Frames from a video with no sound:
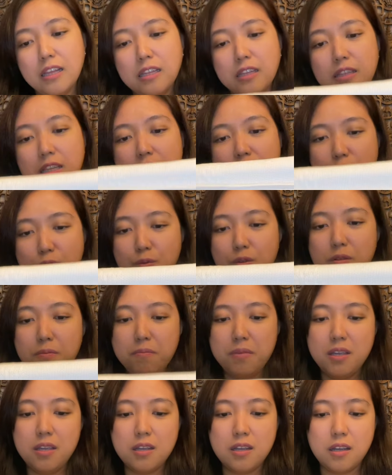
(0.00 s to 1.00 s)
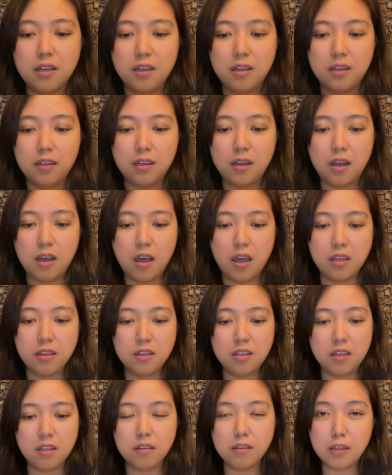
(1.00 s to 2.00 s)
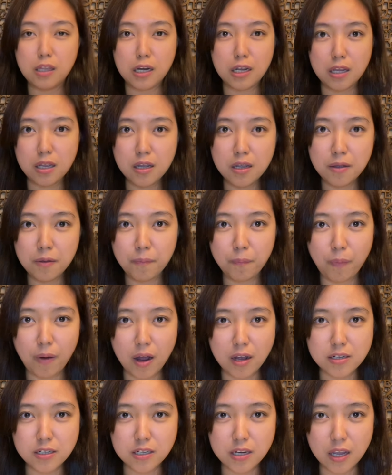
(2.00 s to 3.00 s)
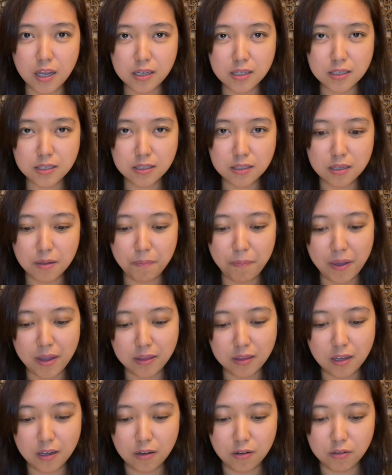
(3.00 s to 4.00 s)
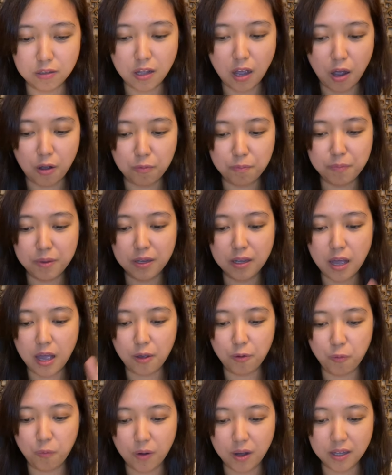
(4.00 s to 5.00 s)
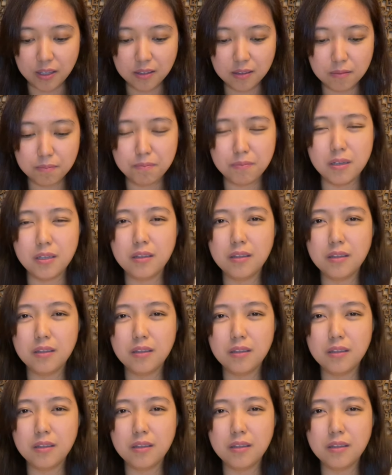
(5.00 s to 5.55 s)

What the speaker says: this will make, I think, 3 projects depending on how big I want, but